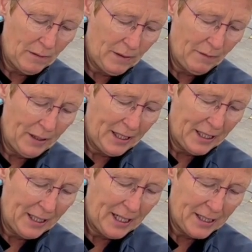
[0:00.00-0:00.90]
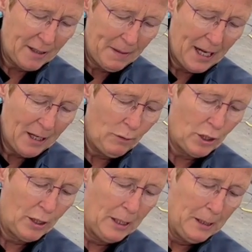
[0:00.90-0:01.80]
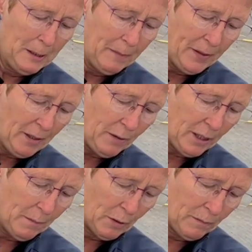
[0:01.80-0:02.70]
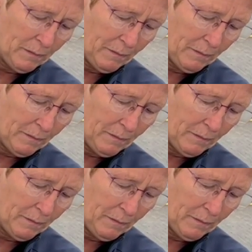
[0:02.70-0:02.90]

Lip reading: when I can get some out, here we come on.